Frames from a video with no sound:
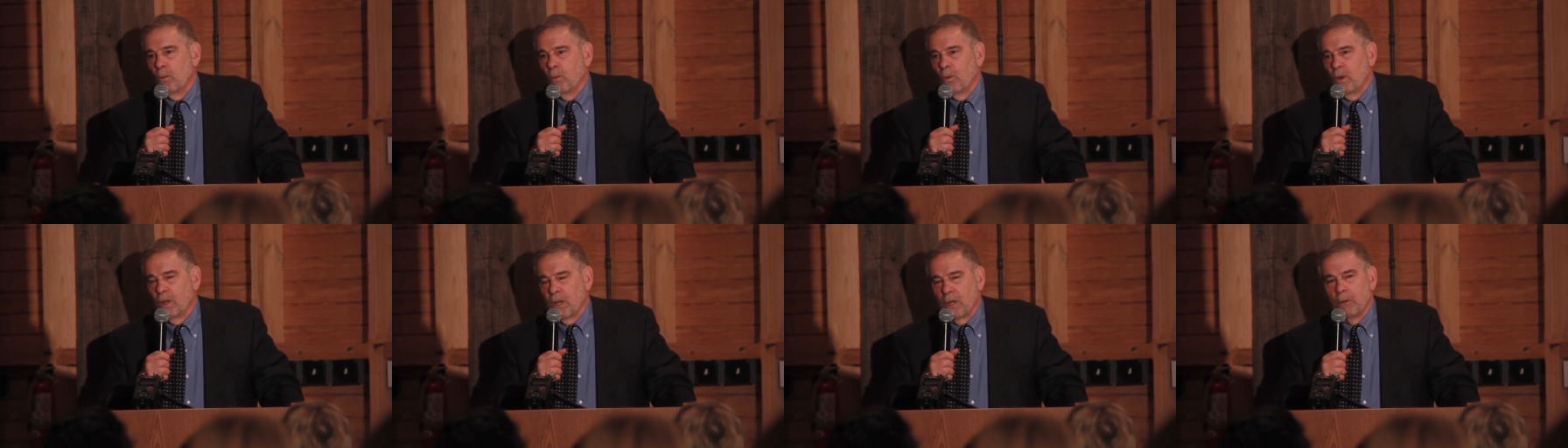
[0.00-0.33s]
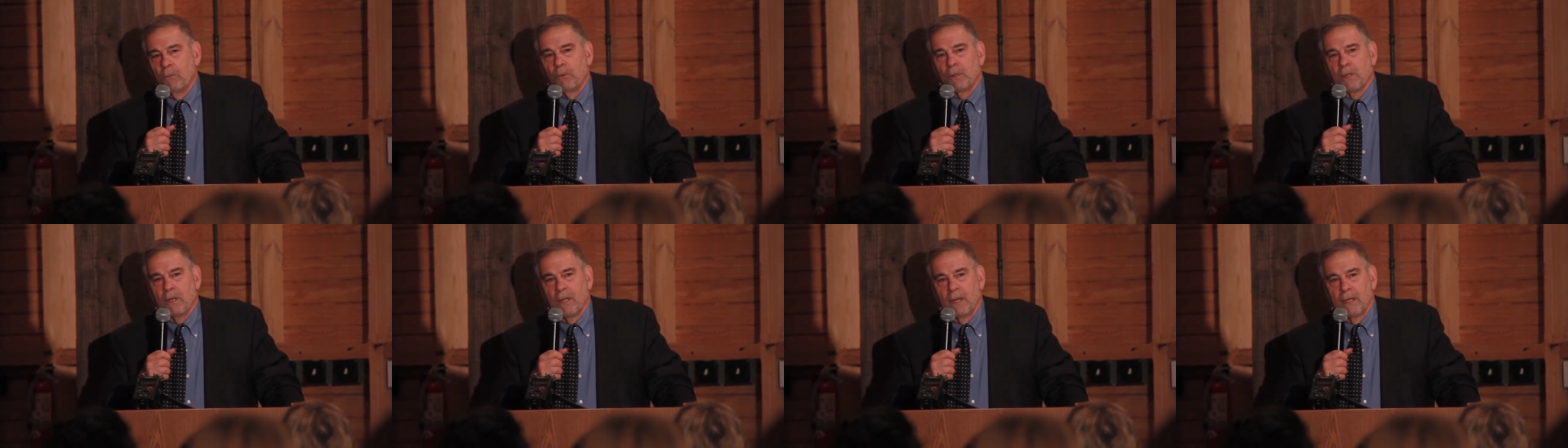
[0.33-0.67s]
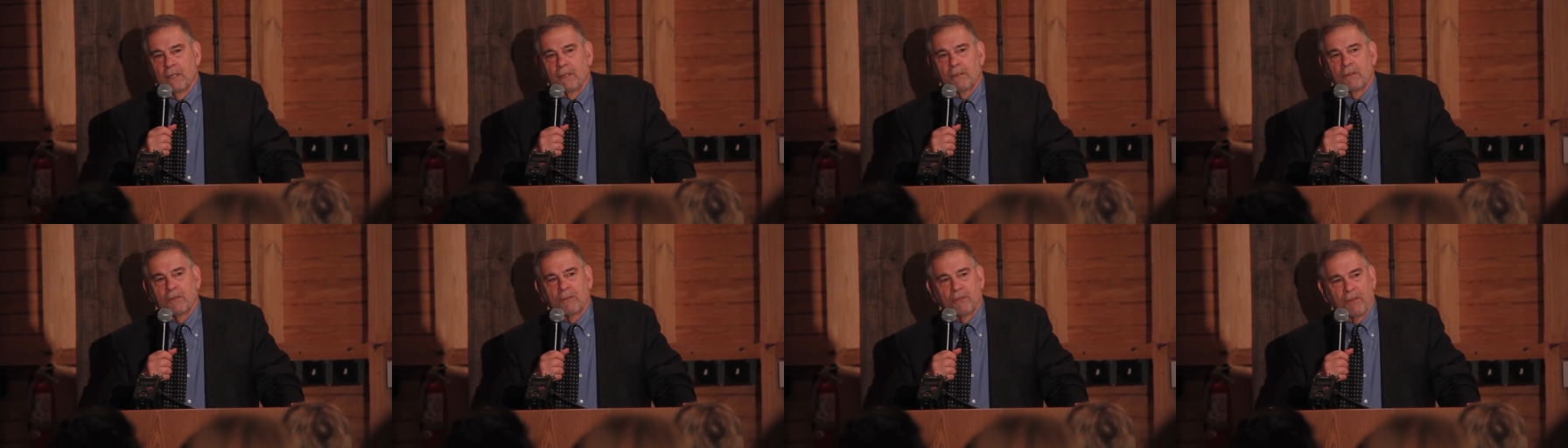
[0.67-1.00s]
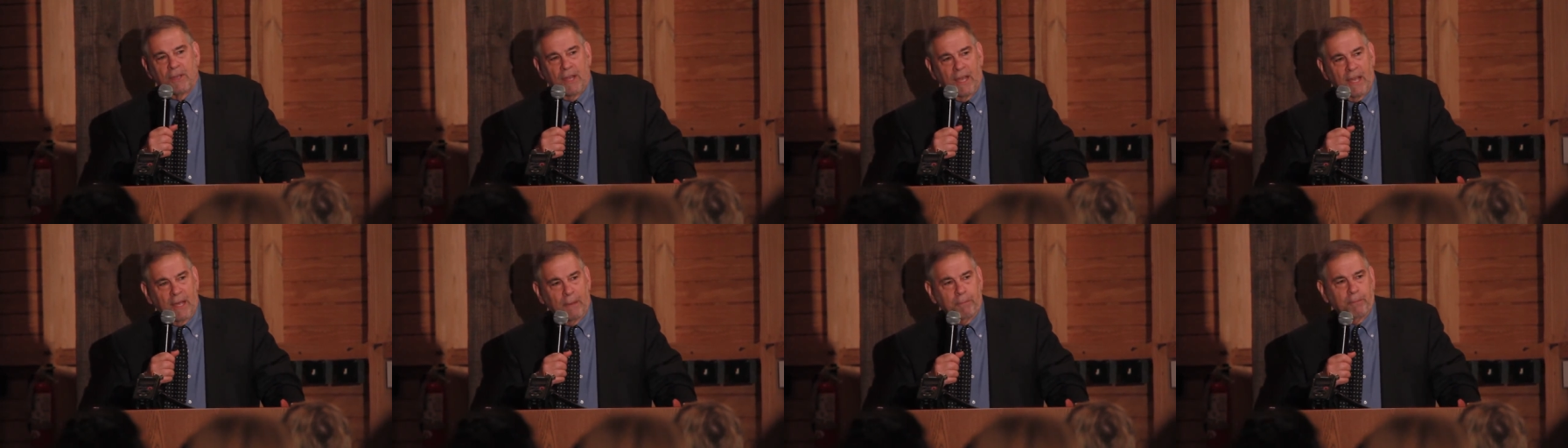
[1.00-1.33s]
what I would like
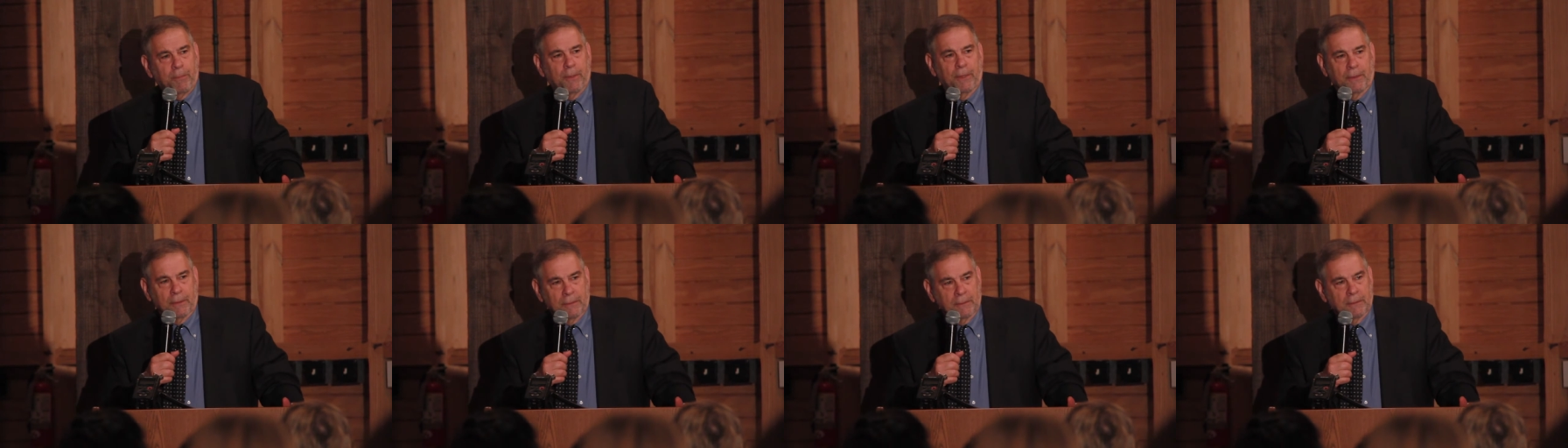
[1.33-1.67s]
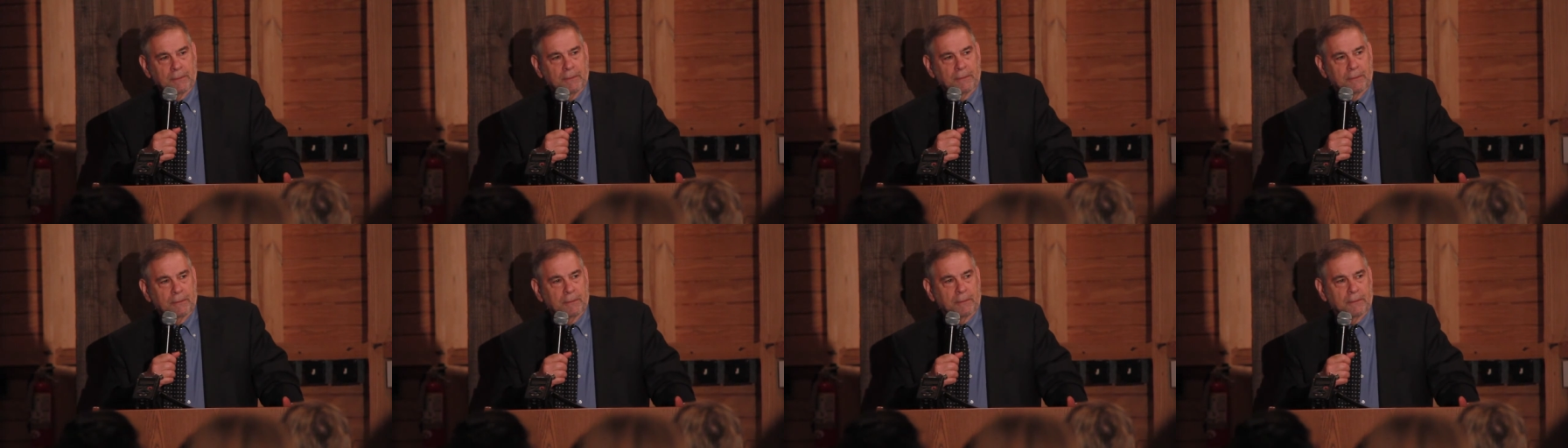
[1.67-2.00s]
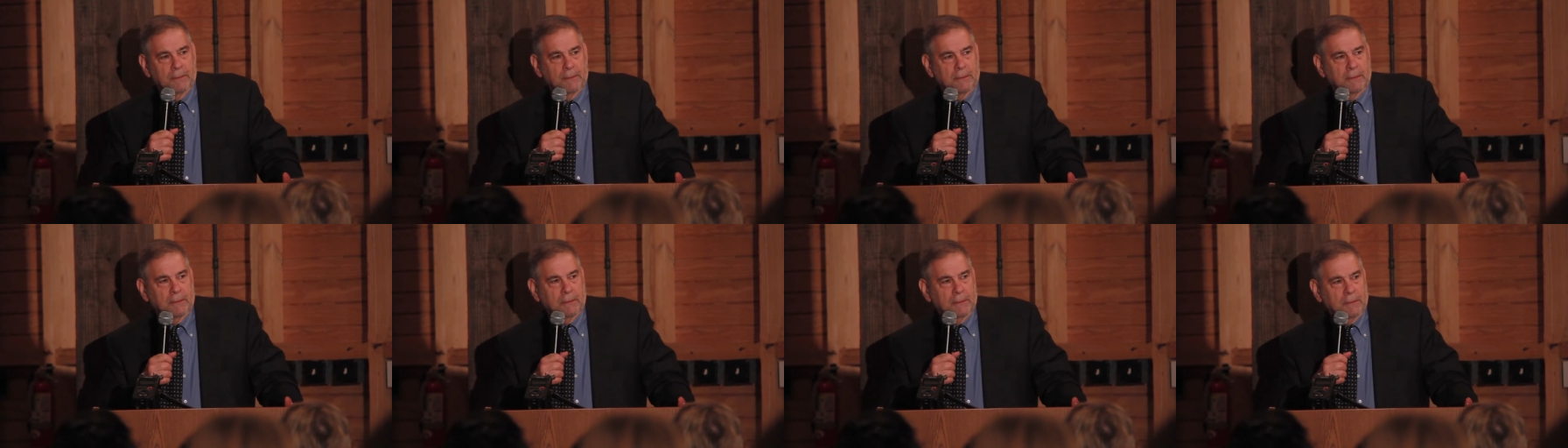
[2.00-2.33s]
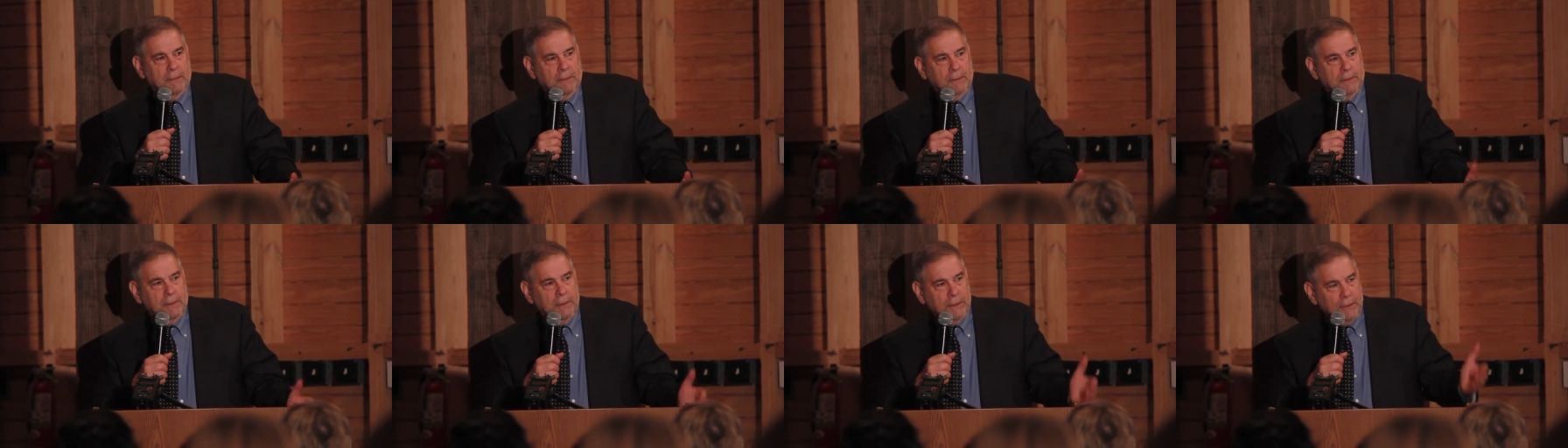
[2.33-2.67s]
to happen
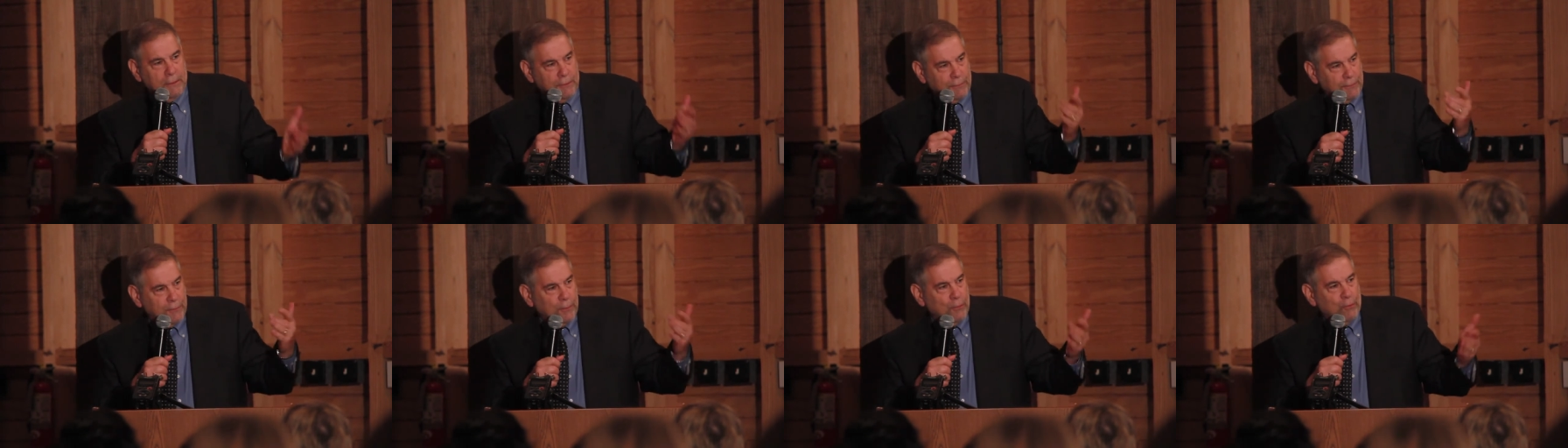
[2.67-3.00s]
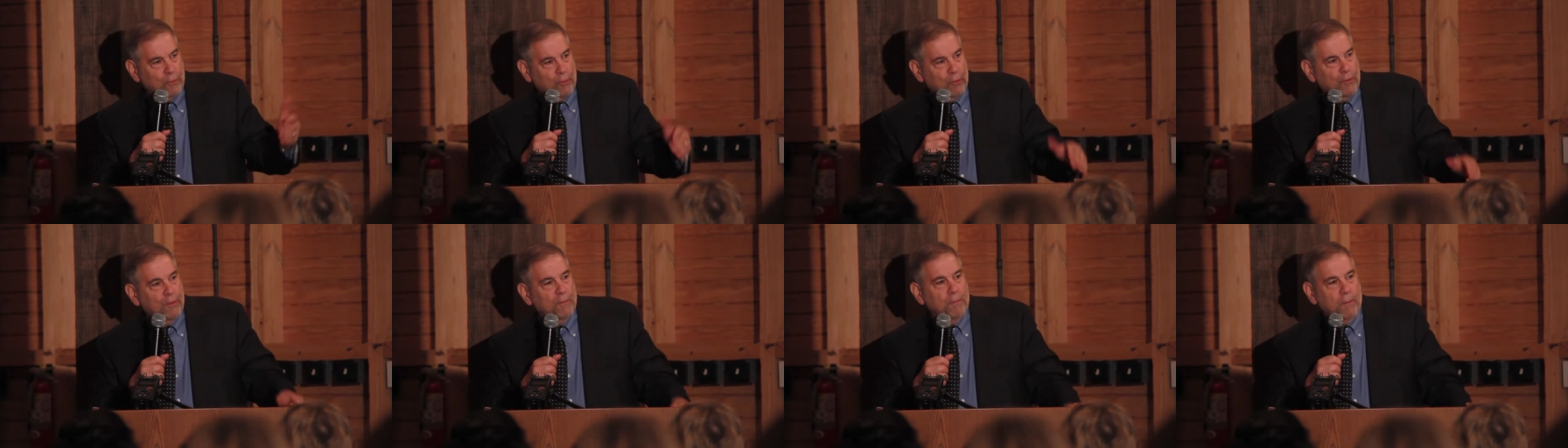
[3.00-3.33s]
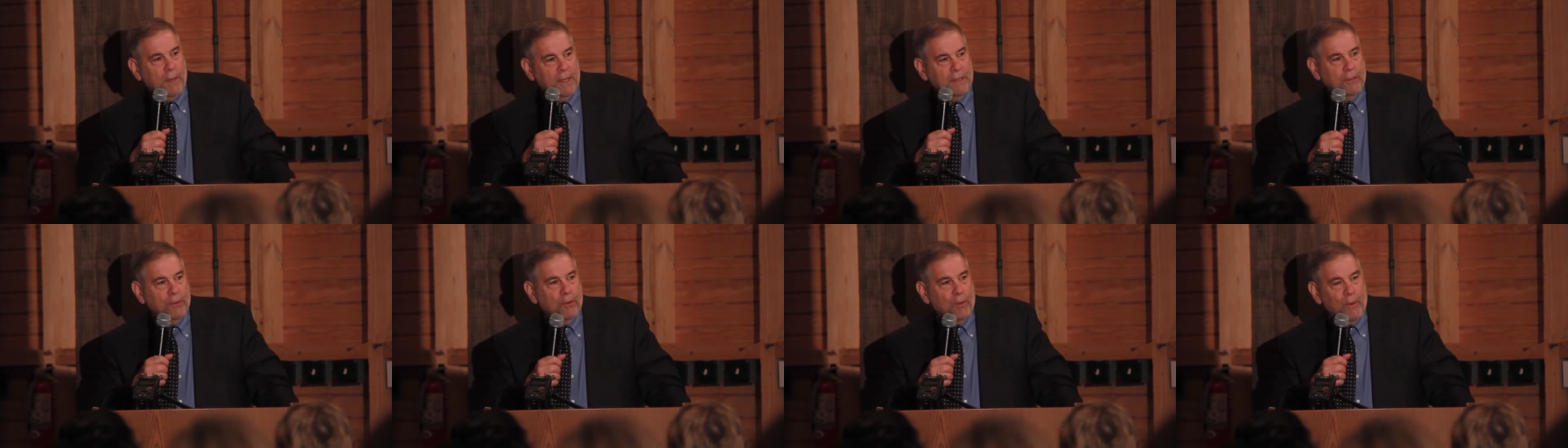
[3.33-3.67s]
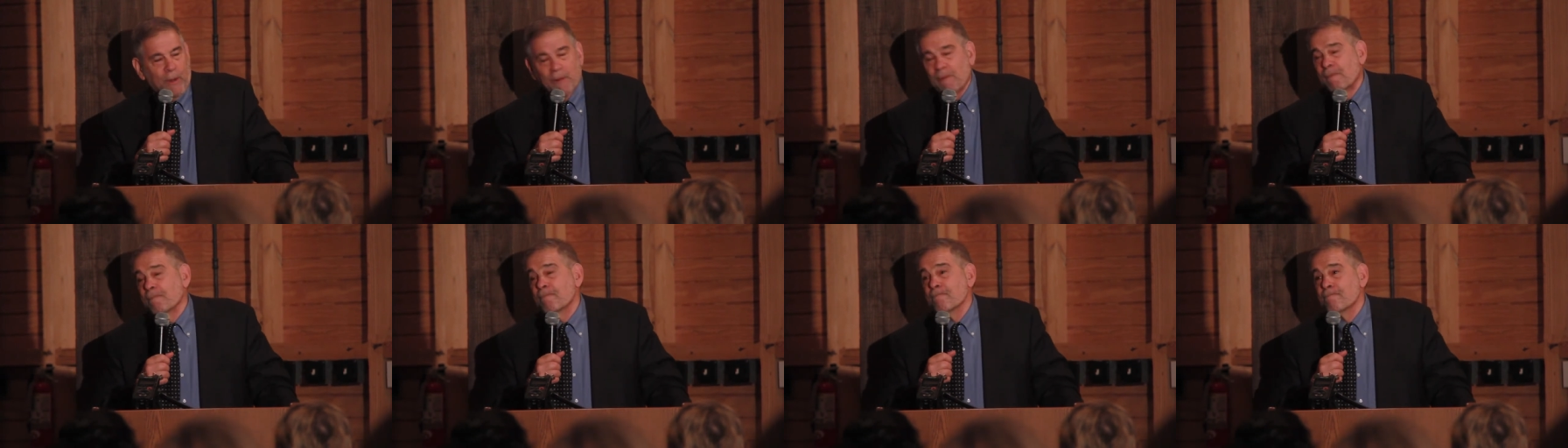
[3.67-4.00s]
in the future of my
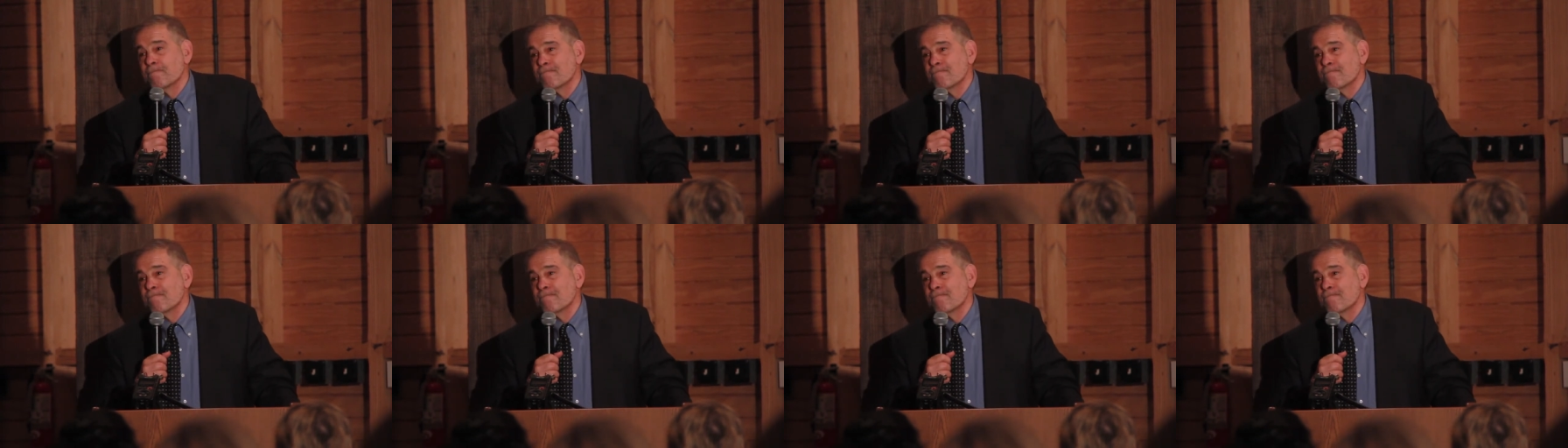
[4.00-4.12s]
career.